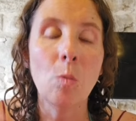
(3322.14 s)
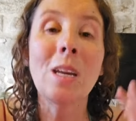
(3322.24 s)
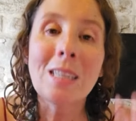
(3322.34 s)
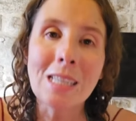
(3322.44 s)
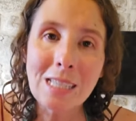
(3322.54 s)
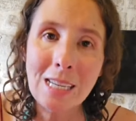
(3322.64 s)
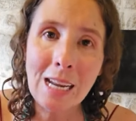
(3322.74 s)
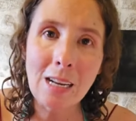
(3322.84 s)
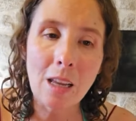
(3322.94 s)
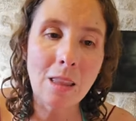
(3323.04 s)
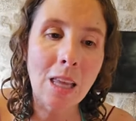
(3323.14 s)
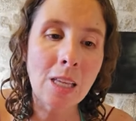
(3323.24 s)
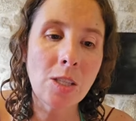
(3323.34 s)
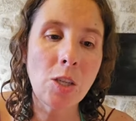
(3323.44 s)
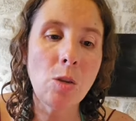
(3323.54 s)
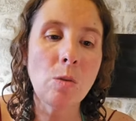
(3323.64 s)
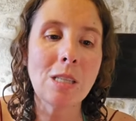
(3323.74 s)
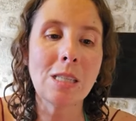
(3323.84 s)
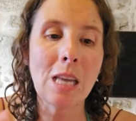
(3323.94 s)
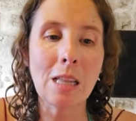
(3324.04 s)
real estate unless you
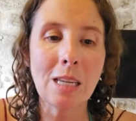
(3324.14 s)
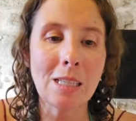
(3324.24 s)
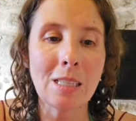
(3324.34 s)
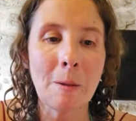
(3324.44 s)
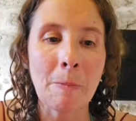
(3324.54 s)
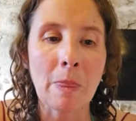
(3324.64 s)
sell it